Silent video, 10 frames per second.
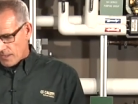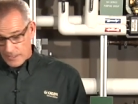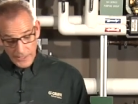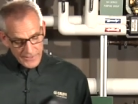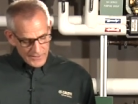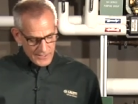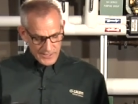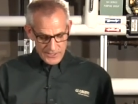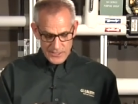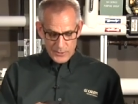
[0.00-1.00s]
I like
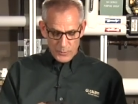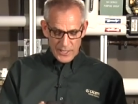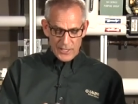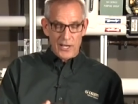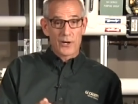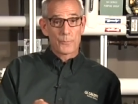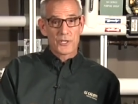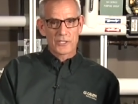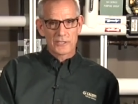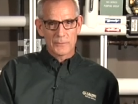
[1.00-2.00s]
this. This is what I call our
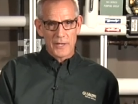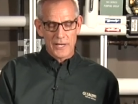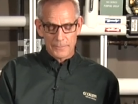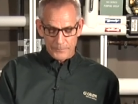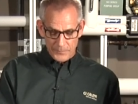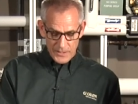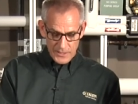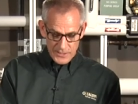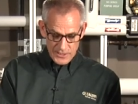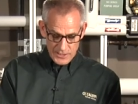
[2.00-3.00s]
Michelin man.
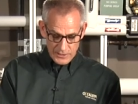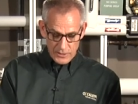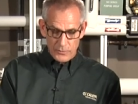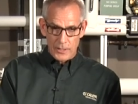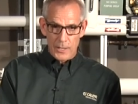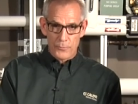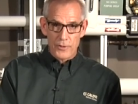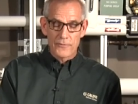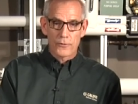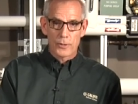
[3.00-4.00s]
And this is a little uh,
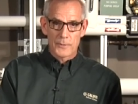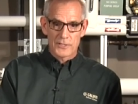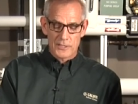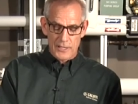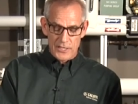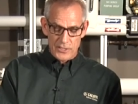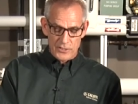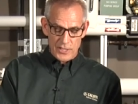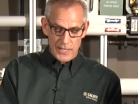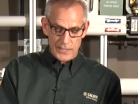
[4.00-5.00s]
preformed
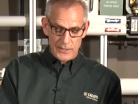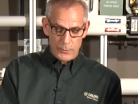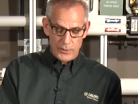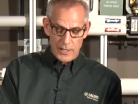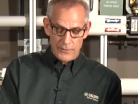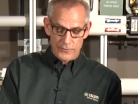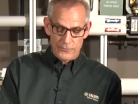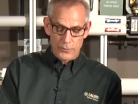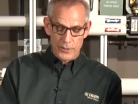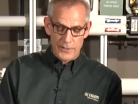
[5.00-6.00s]
insulation jacket that we offer
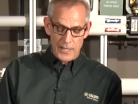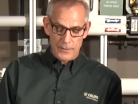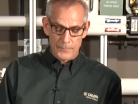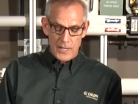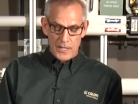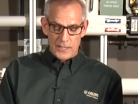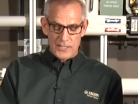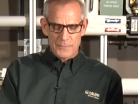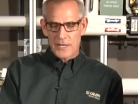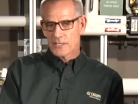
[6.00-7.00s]
for it now.
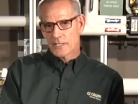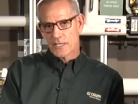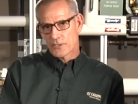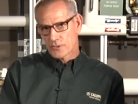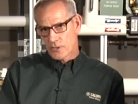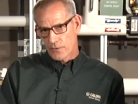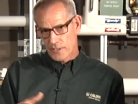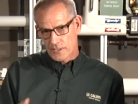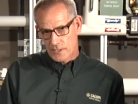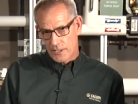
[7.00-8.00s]
Just makes it easier so the
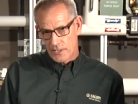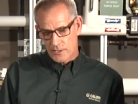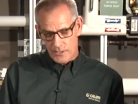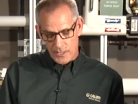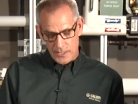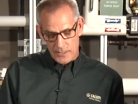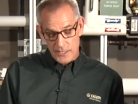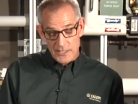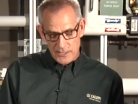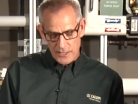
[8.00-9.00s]
installation, uh,
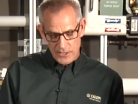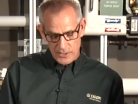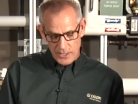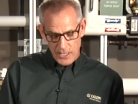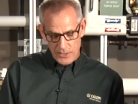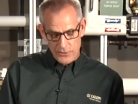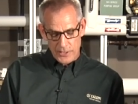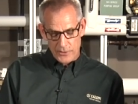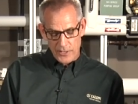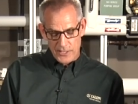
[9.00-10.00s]
insulation
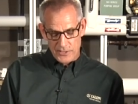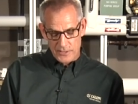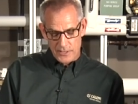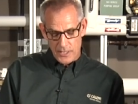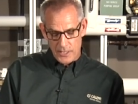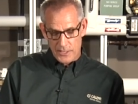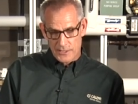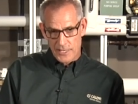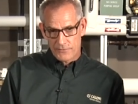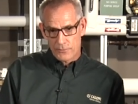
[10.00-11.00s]
contractor has to, uh,
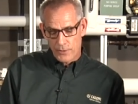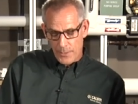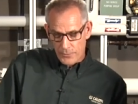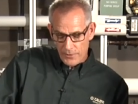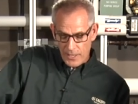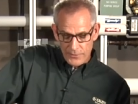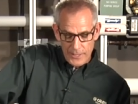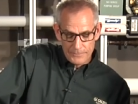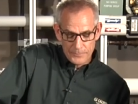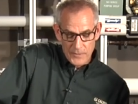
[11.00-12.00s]
doesn't have to wrap around that.